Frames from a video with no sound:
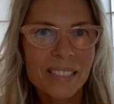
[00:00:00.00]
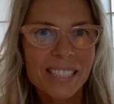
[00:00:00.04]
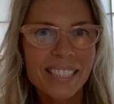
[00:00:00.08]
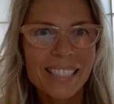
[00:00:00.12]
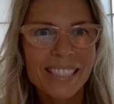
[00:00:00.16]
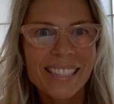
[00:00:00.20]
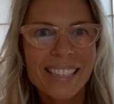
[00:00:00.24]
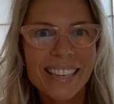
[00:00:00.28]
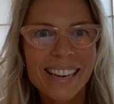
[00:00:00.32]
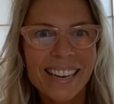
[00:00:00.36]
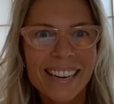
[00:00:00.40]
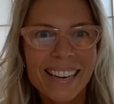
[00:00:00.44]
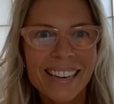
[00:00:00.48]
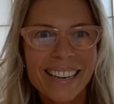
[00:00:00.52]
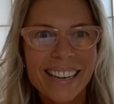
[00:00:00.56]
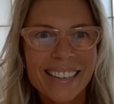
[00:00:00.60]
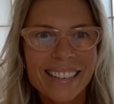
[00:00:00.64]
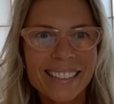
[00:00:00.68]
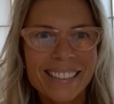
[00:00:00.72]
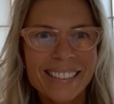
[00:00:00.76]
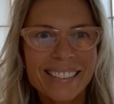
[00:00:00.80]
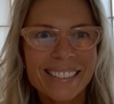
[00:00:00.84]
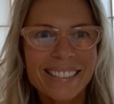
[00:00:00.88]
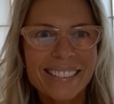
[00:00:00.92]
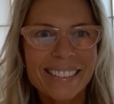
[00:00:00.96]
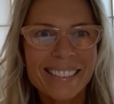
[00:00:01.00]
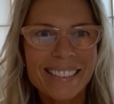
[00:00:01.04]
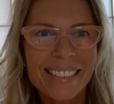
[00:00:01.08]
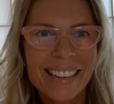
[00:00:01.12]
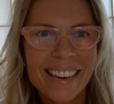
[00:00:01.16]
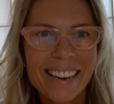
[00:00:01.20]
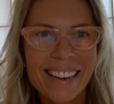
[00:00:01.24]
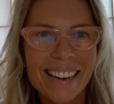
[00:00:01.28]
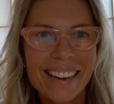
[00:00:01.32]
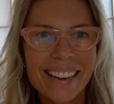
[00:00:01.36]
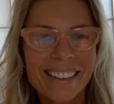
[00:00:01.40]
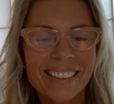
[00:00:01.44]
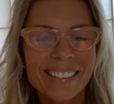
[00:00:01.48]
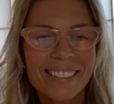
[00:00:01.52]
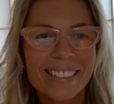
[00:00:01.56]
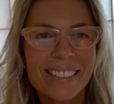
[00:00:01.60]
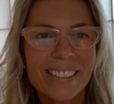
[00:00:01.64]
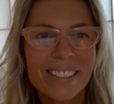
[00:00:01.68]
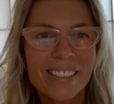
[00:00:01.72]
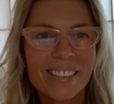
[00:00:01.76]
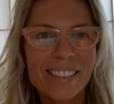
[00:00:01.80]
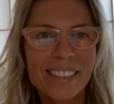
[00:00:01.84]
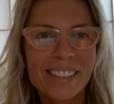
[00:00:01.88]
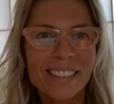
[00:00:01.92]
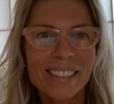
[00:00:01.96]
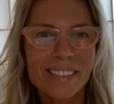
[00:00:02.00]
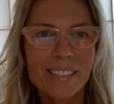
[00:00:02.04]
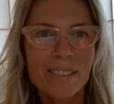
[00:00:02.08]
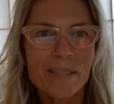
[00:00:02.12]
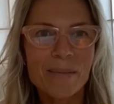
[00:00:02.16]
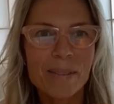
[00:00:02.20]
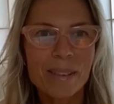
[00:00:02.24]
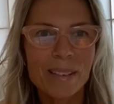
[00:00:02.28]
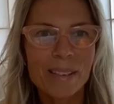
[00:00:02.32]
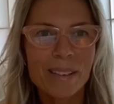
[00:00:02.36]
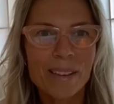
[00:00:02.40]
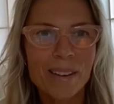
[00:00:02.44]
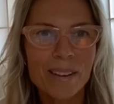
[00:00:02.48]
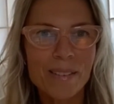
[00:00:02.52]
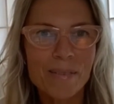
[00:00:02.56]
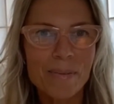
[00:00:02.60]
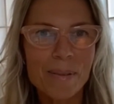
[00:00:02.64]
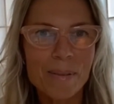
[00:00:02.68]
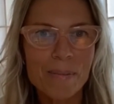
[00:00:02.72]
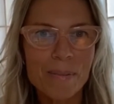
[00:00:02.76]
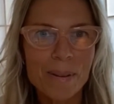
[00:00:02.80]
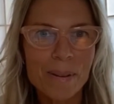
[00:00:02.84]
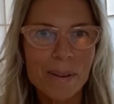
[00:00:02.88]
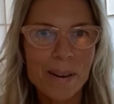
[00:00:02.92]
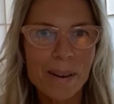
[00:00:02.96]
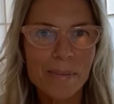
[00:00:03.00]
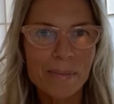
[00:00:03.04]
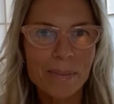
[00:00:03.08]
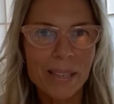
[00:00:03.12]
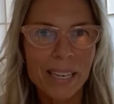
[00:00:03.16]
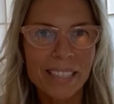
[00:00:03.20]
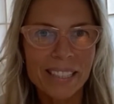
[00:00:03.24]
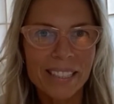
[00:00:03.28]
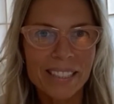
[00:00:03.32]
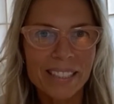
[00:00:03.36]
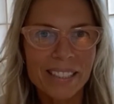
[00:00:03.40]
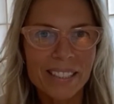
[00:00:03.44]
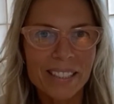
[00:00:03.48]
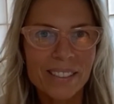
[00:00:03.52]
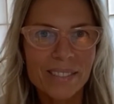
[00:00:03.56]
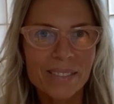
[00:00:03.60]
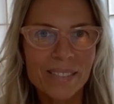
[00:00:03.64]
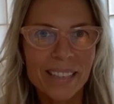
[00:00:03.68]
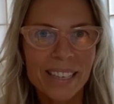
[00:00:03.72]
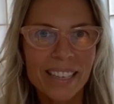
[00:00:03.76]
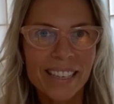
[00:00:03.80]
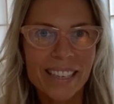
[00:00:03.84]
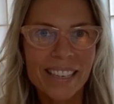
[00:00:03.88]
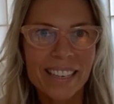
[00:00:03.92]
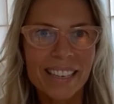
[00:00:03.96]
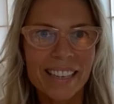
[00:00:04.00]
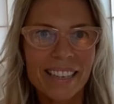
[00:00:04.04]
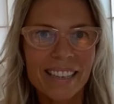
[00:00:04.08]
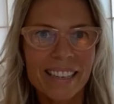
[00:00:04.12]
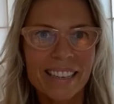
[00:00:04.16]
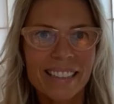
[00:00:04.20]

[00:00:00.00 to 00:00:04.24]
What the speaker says: Yeah, so I think there'll be a lot of people come that Easter week.